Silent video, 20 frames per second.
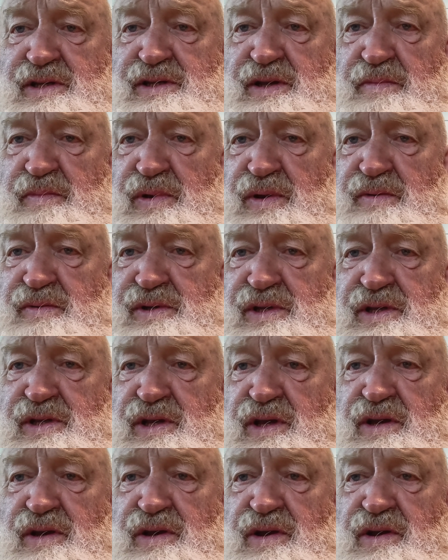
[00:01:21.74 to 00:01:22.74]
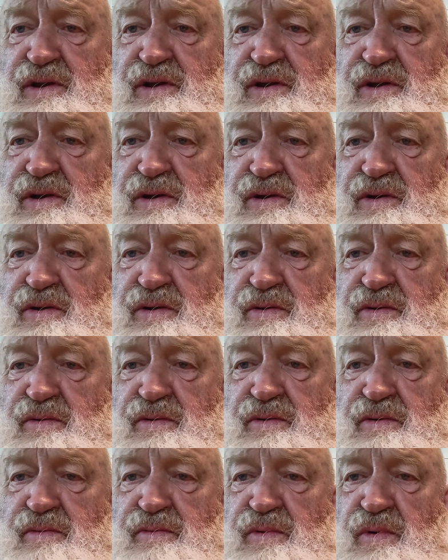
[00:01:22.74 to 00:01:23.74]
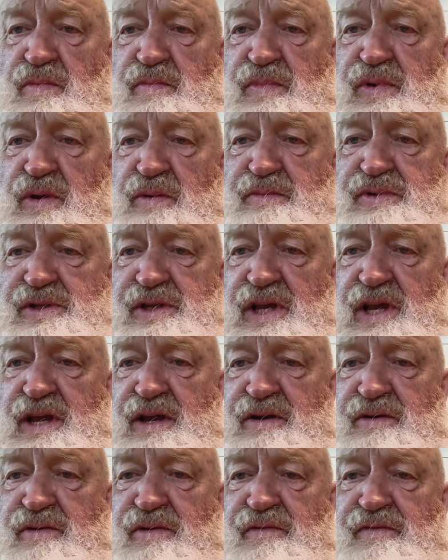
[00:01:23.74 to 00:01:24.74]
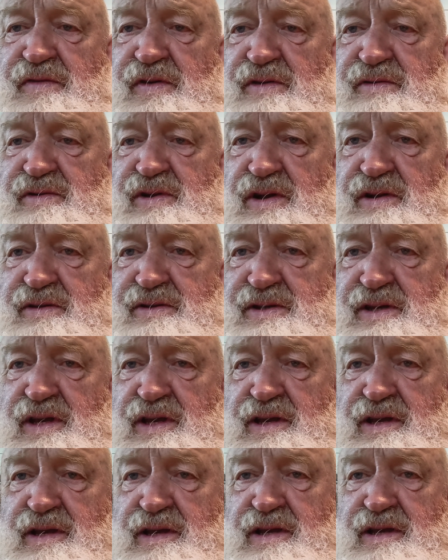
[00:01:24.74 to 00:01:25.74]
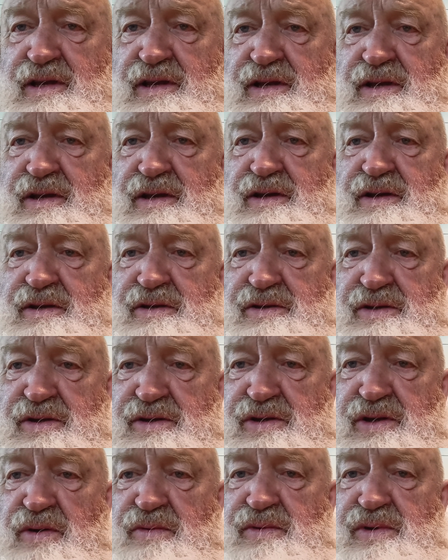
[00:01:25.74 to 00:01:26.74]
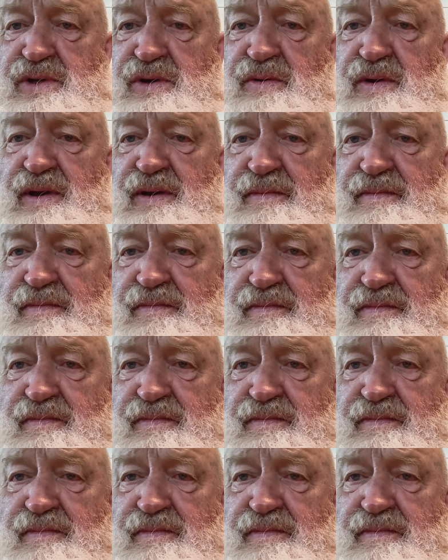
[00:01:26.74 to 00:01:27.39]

that's abusing you won't be upset or feel guilty. So don't do it.